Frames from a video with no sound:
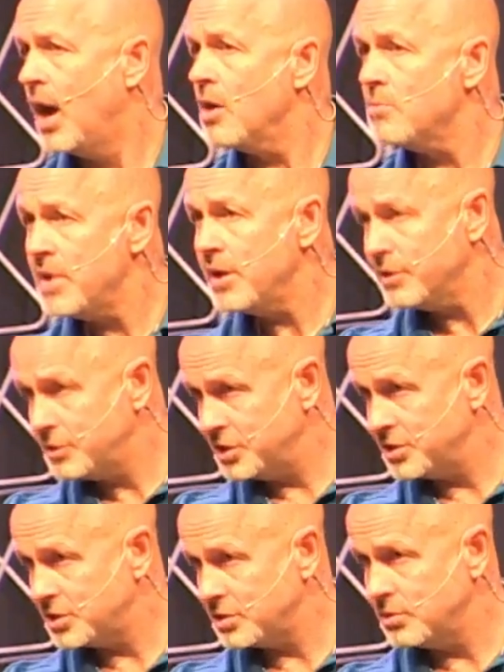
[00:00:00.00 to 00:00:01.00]
Our
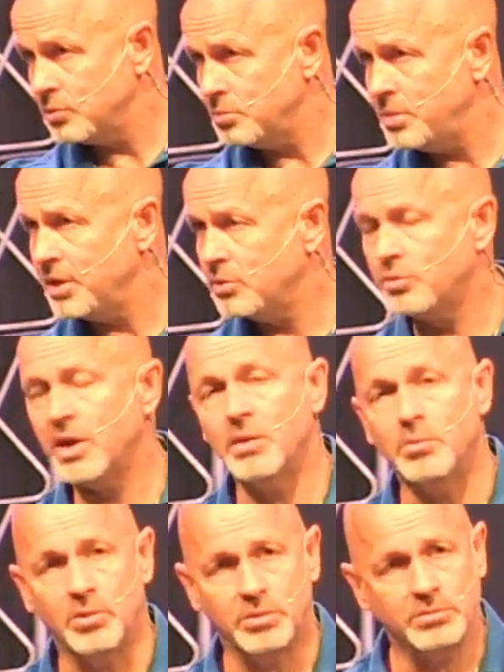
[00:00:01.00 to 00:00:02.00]
marriages would be
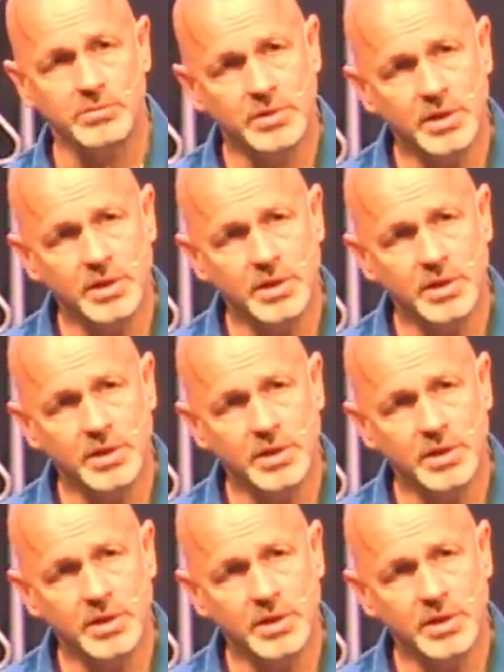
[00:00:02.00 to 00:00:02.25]
incredible